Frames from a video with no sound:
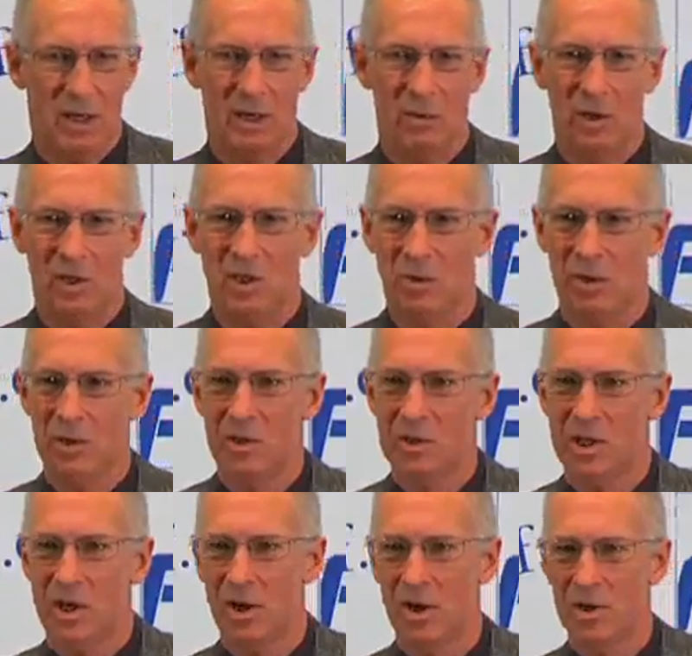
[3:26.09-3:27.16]
what you want to
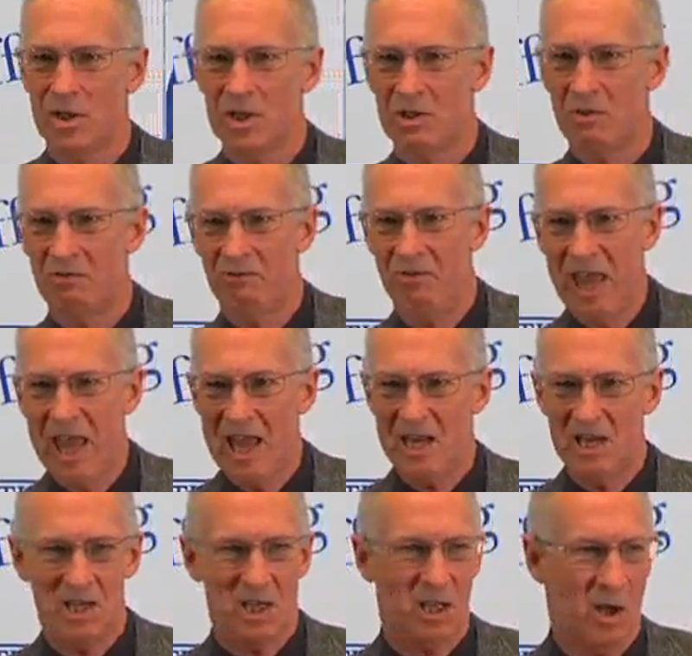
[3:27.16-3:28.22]
do is urge the Fed